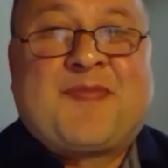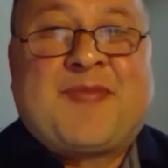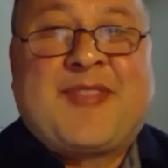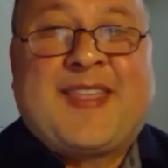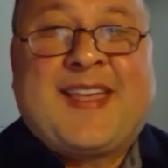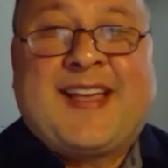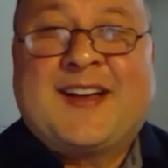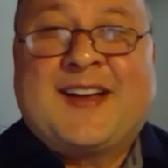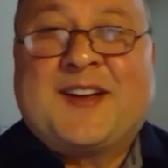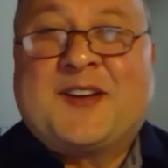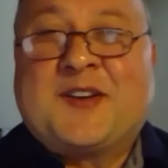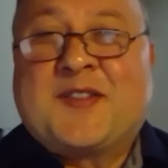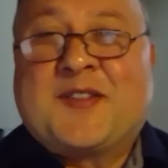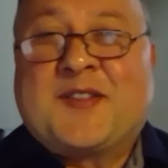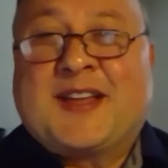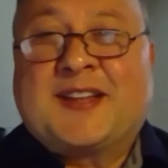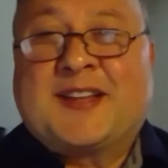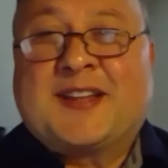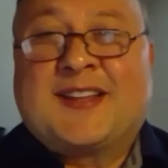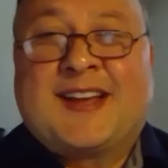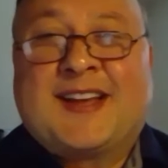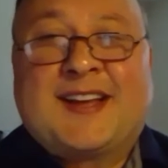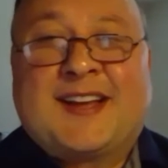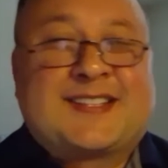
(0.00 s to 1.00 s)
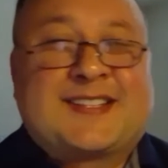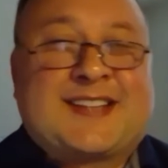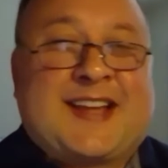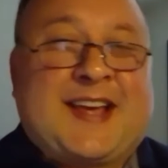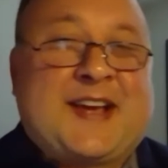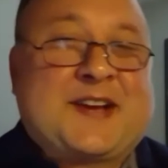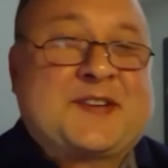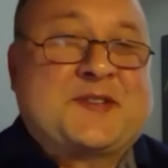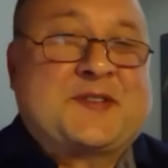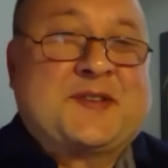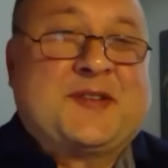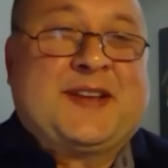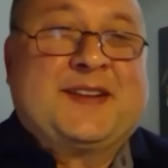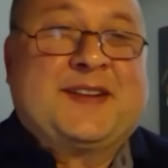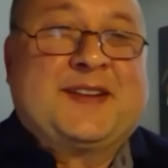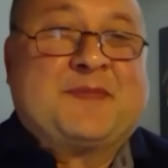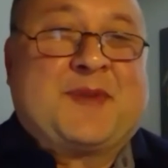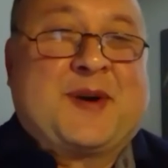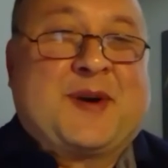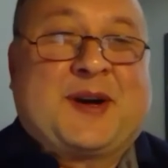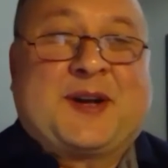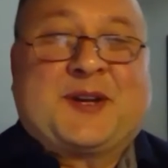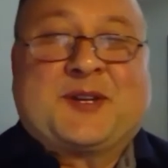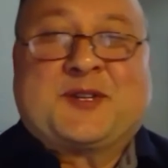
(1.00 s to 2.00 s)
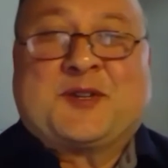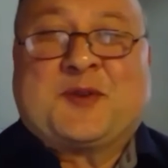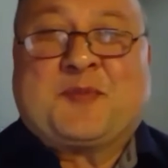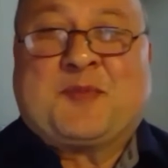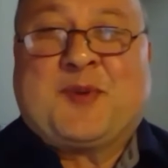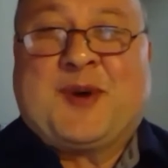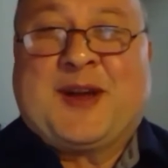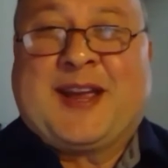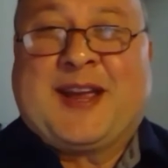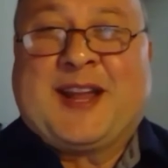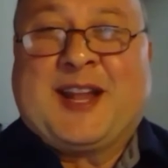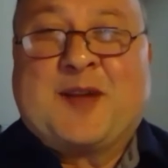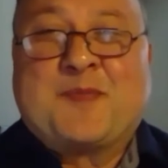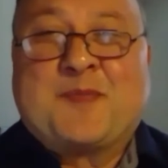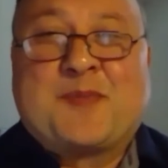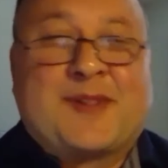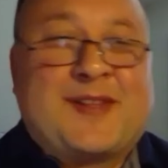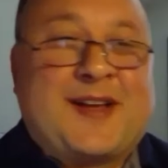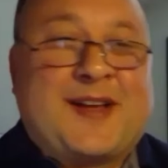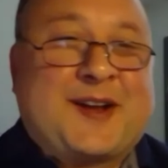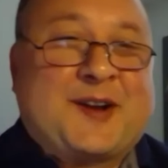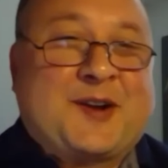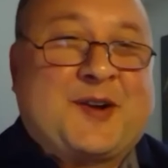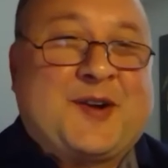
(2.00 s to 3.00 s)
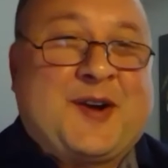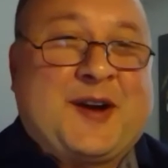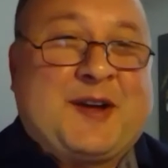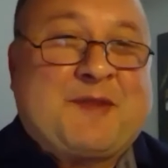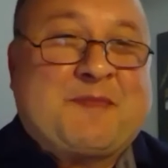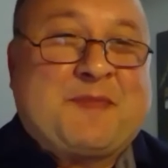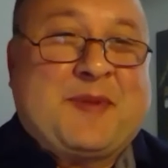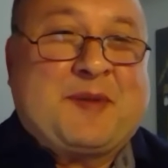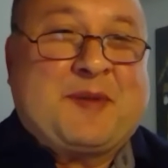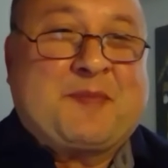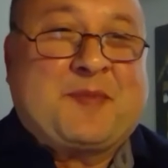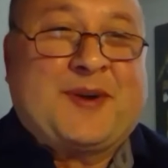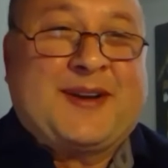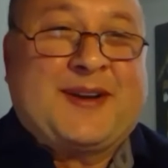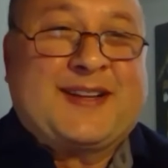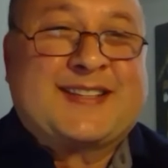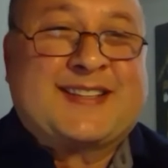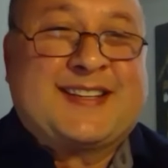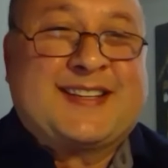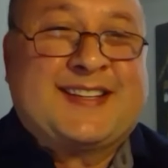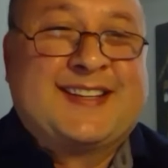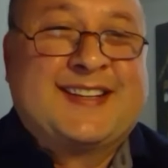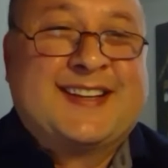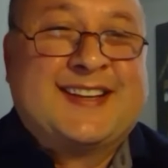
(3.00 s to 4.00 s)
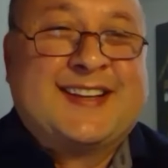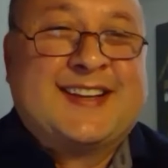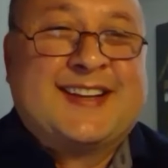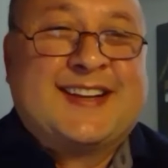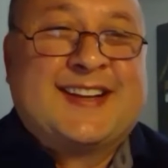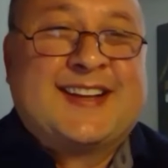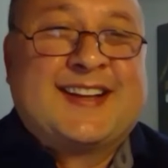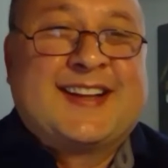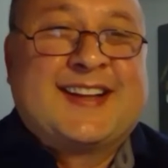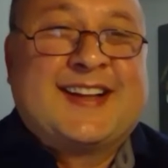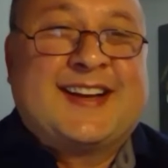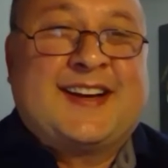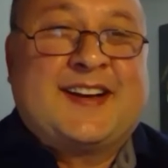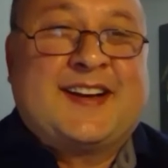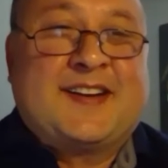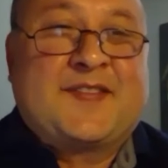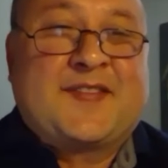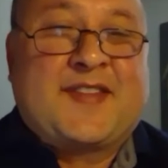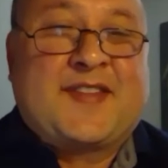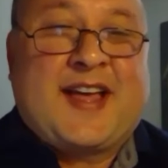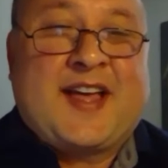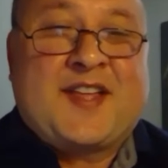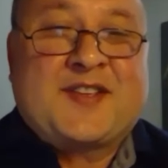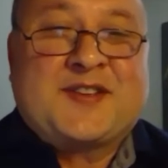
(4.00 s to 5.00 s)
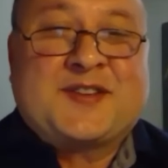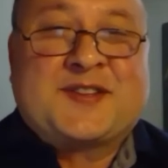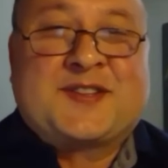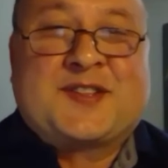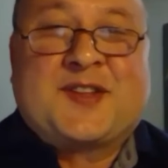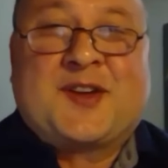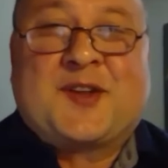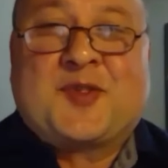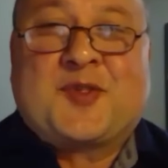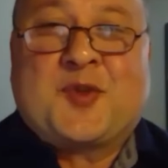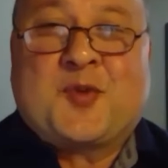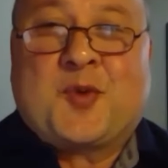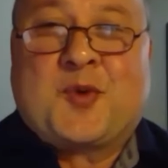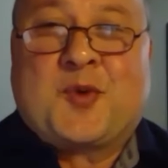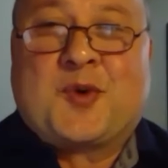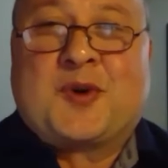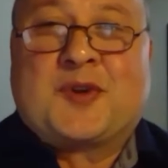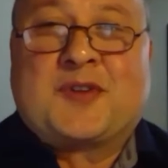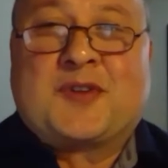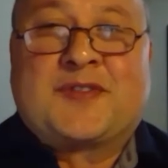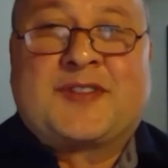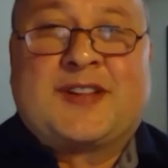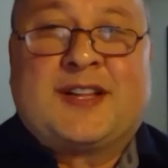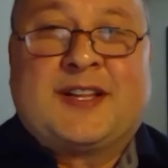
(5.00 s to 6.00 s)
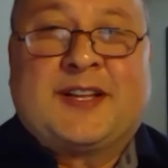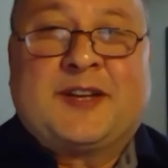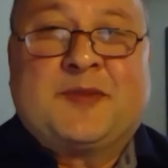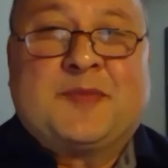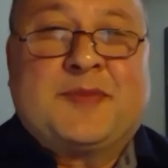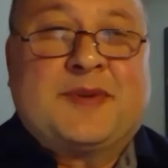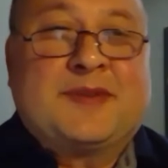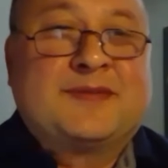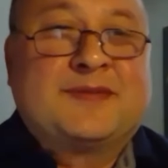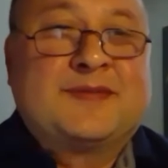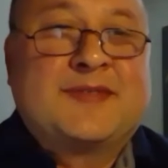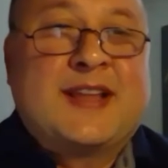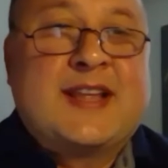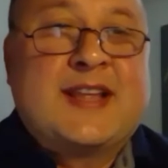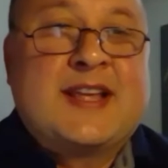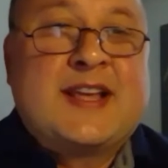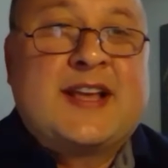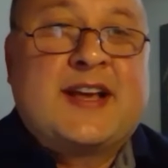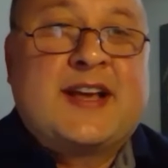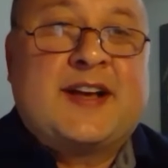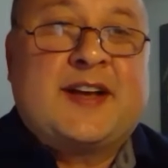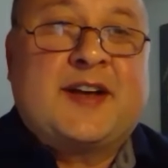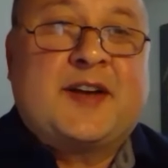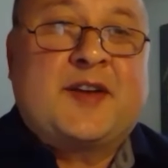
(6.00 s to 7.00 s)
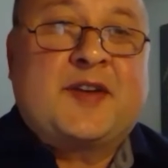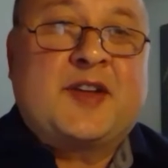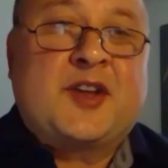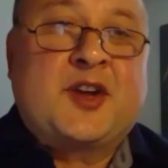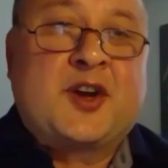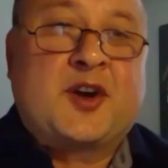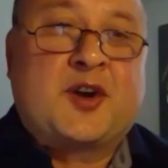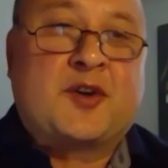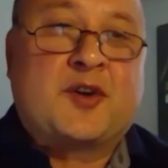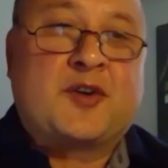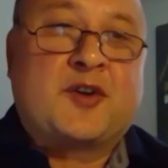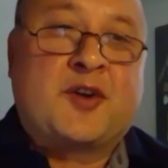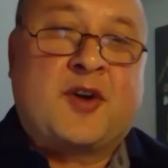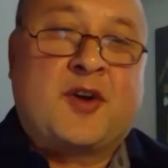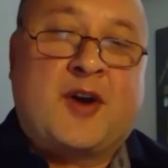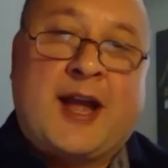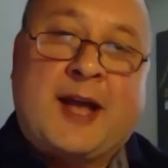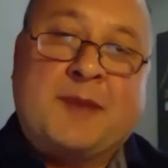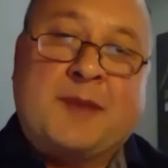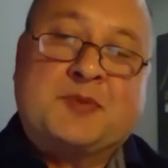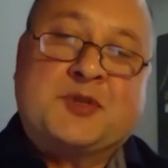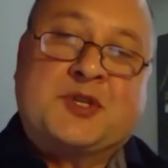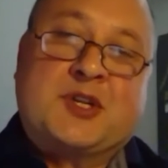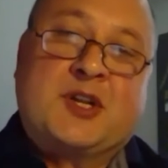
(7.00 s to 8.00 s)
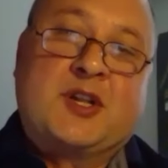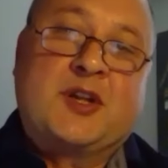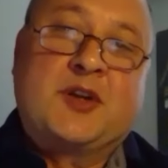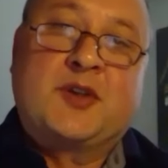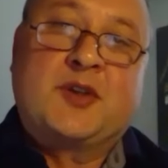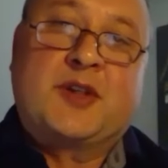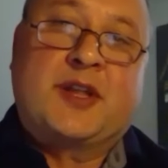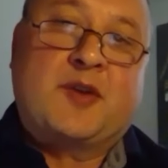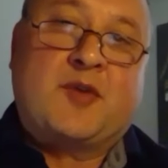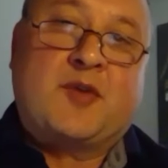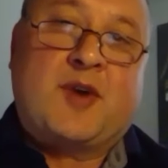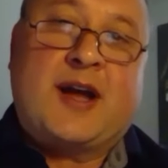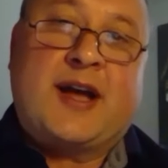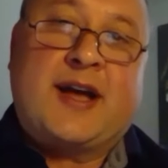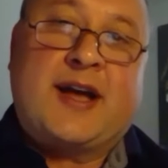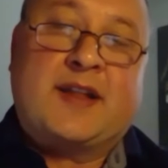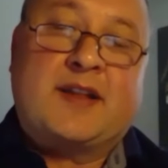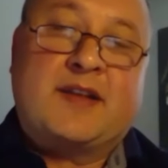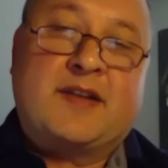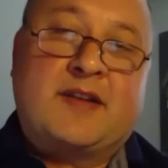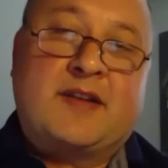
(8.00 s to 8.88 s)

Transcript: Oh, that's excellent. Marcus, you're bringing up a lot of great memories, and I just thought the world of Kleeman. You're absolutely right.